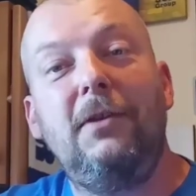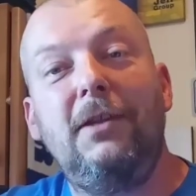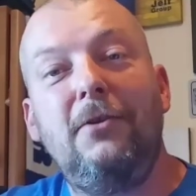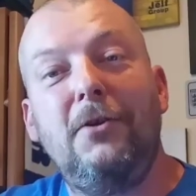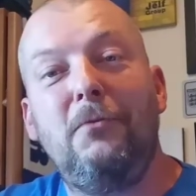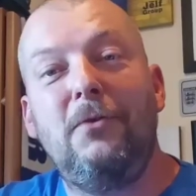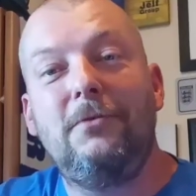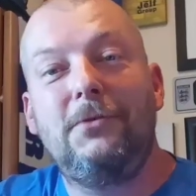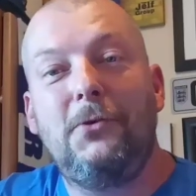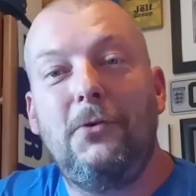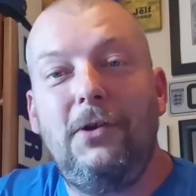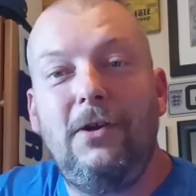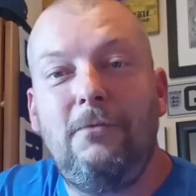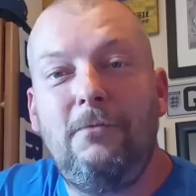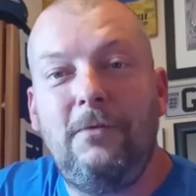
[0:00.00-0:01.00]
we didn't know what was
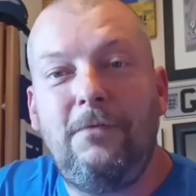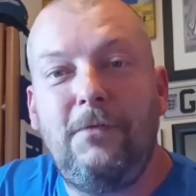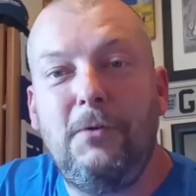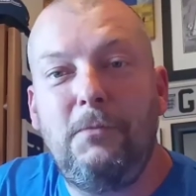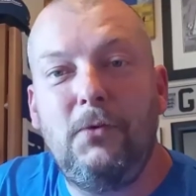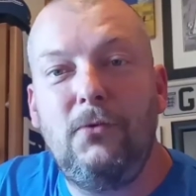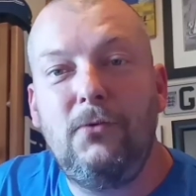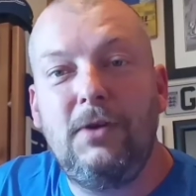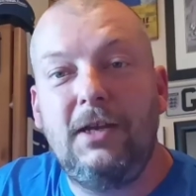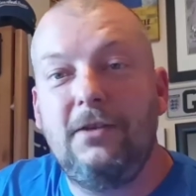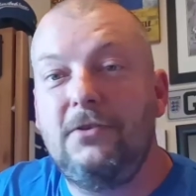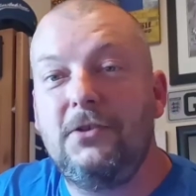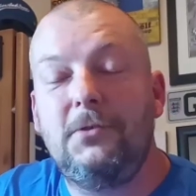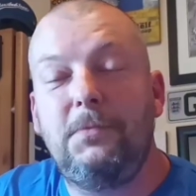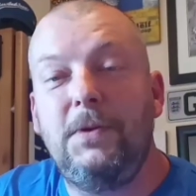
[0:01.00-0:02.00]
going on with football. It
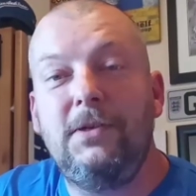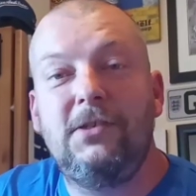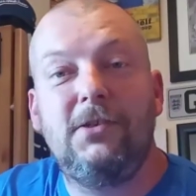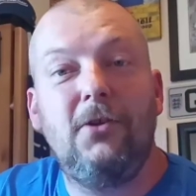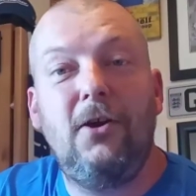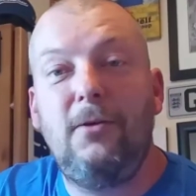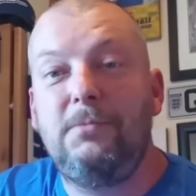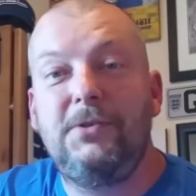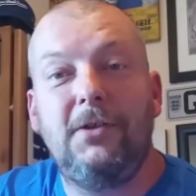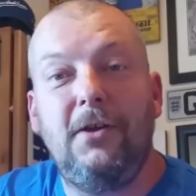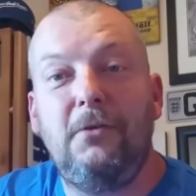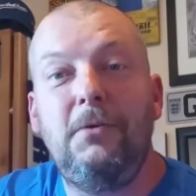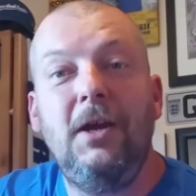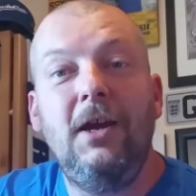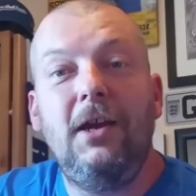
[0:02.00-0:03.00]
had just been stopped,
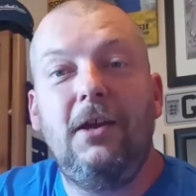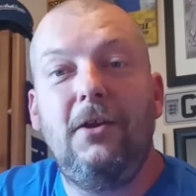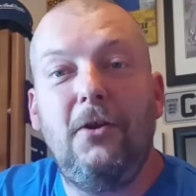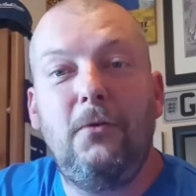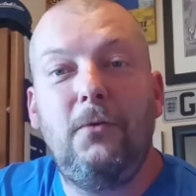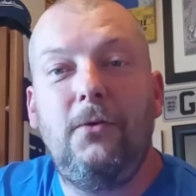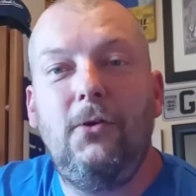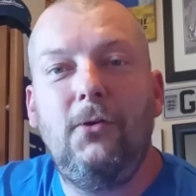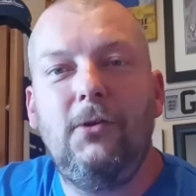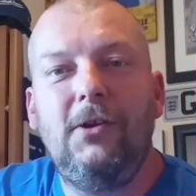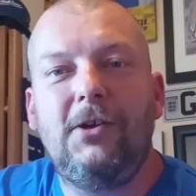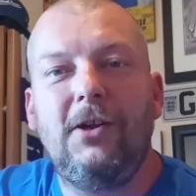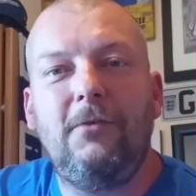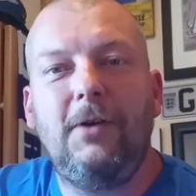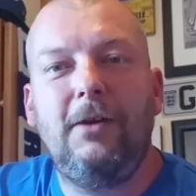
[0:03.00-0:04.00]
so you know, we're all
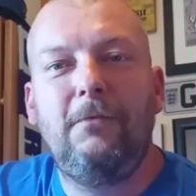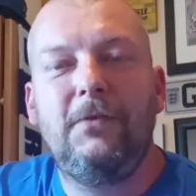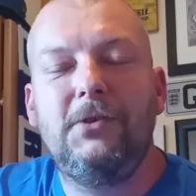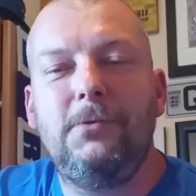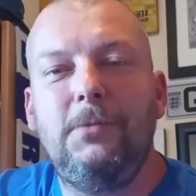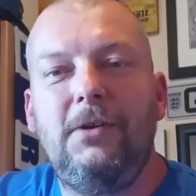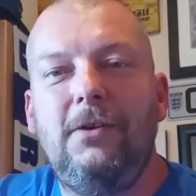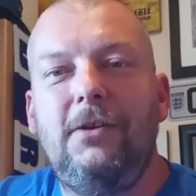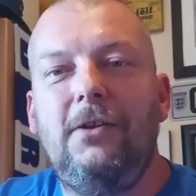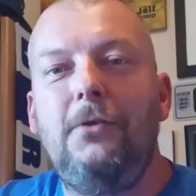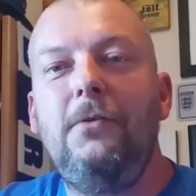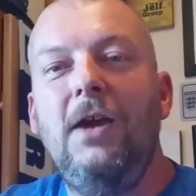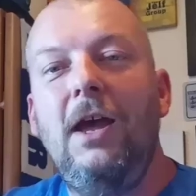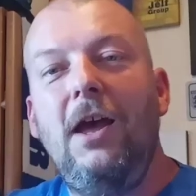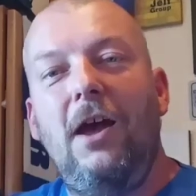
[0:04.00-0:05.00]
looking around for something to
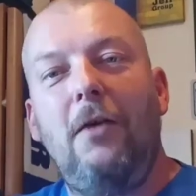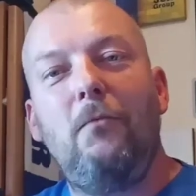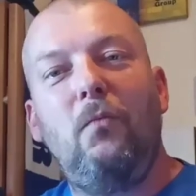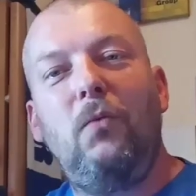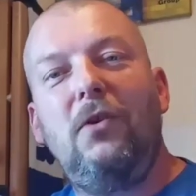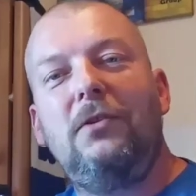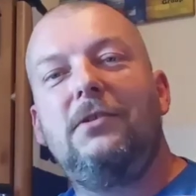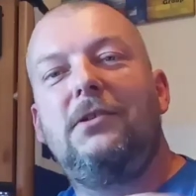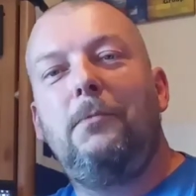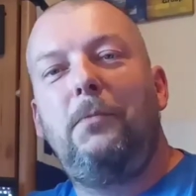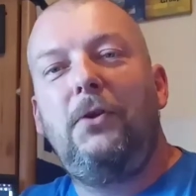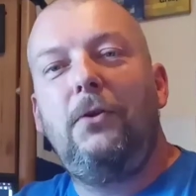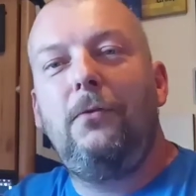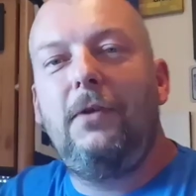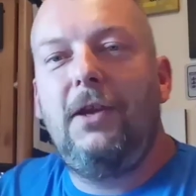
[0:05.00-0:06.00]
do. And what the
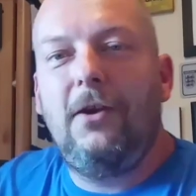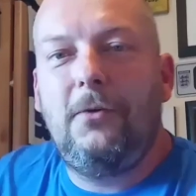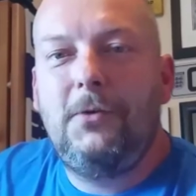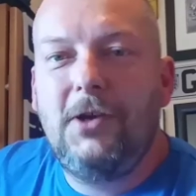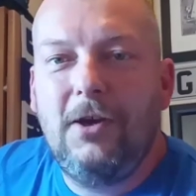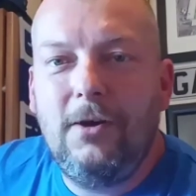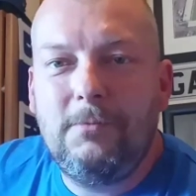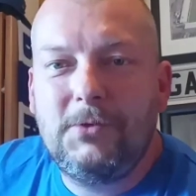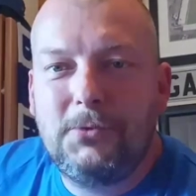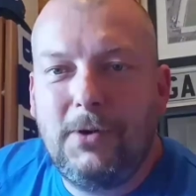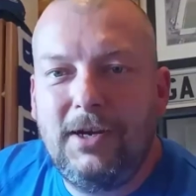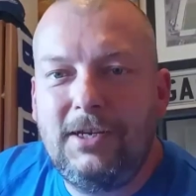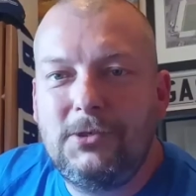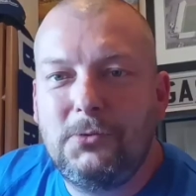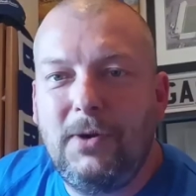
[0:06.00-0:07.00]
Subbuteo Cup
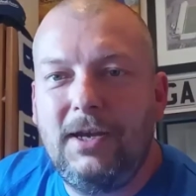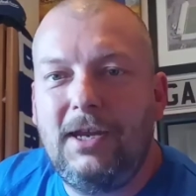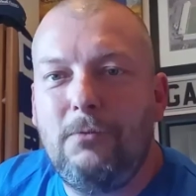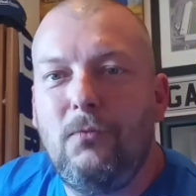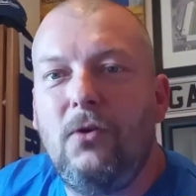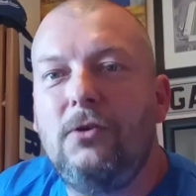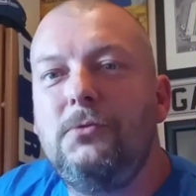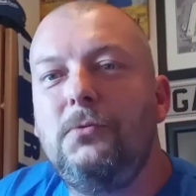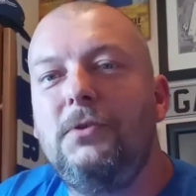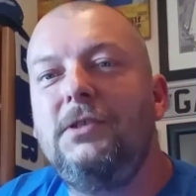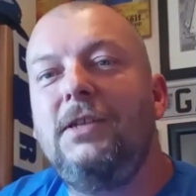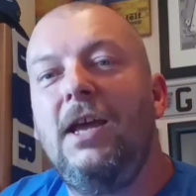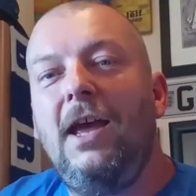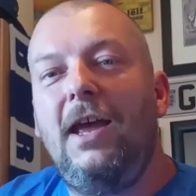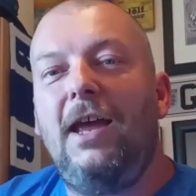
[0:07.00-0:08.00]
2020
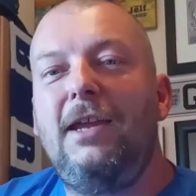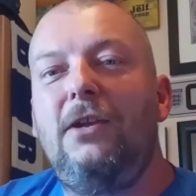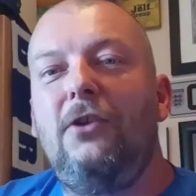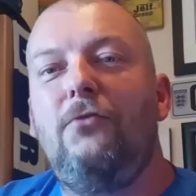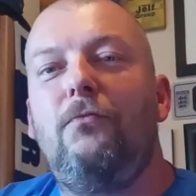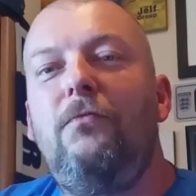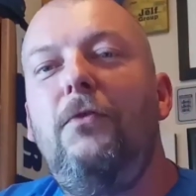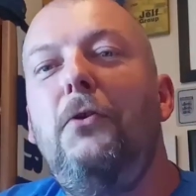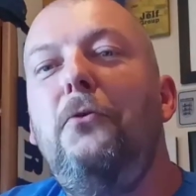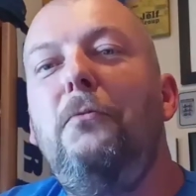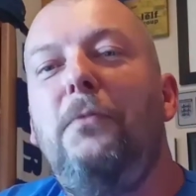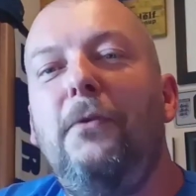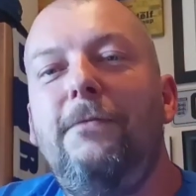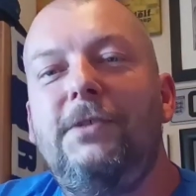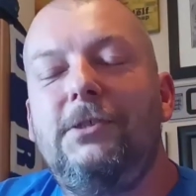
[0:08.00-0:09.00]
was a
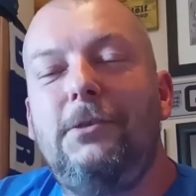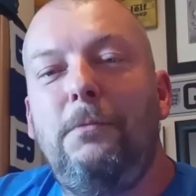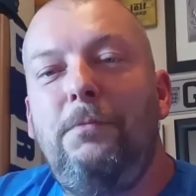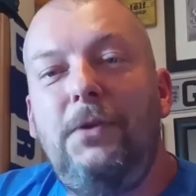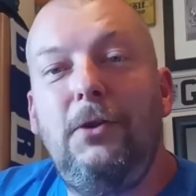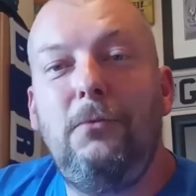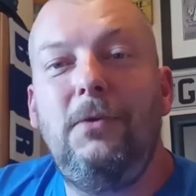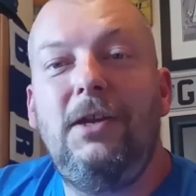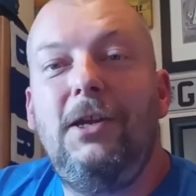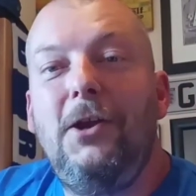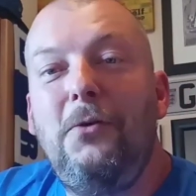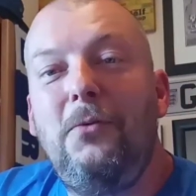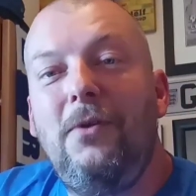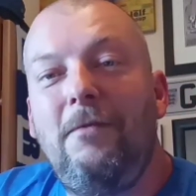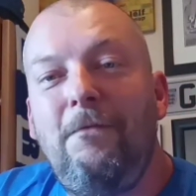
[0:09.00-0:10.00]
group of
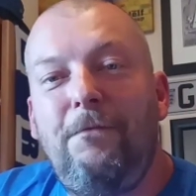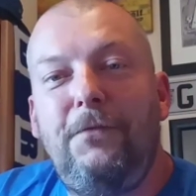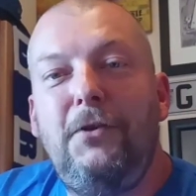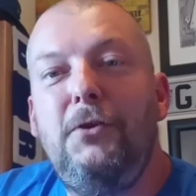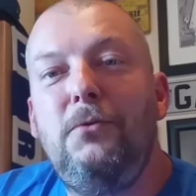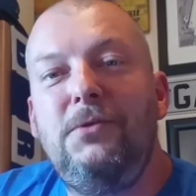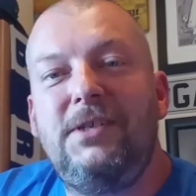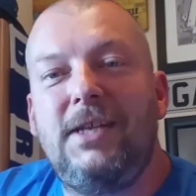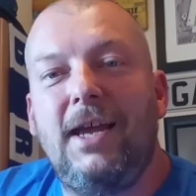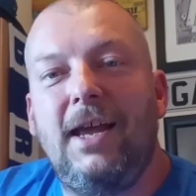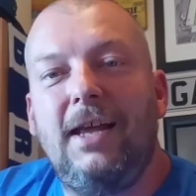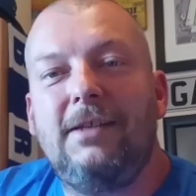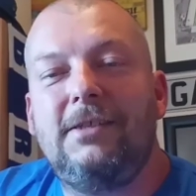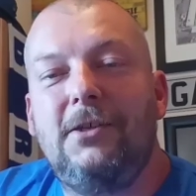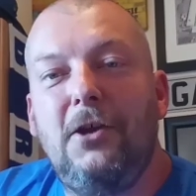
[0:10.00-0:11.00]
Subbuteo
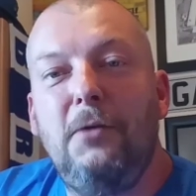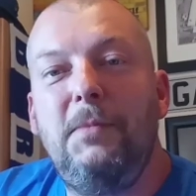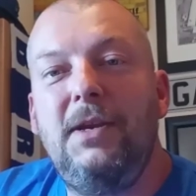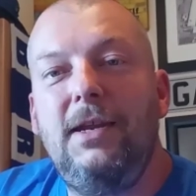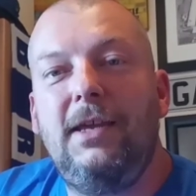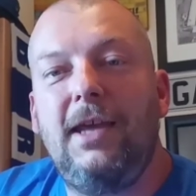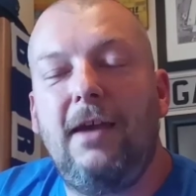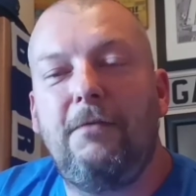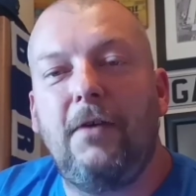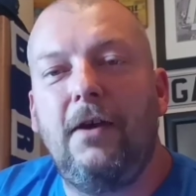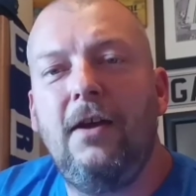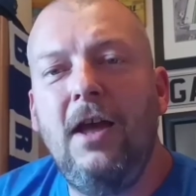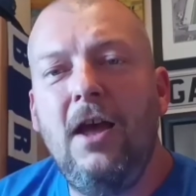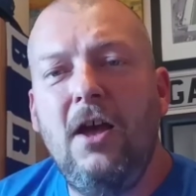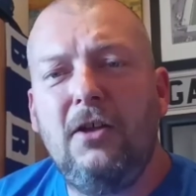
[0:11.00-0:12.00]
enthusiasts coming
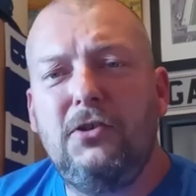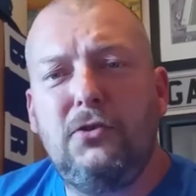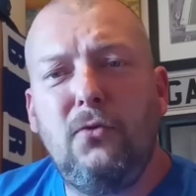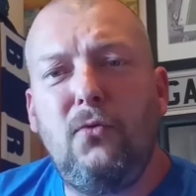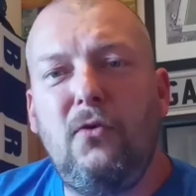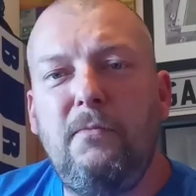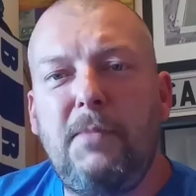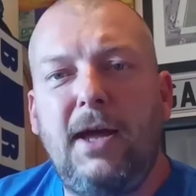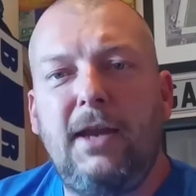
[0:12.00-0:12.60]
together, sort of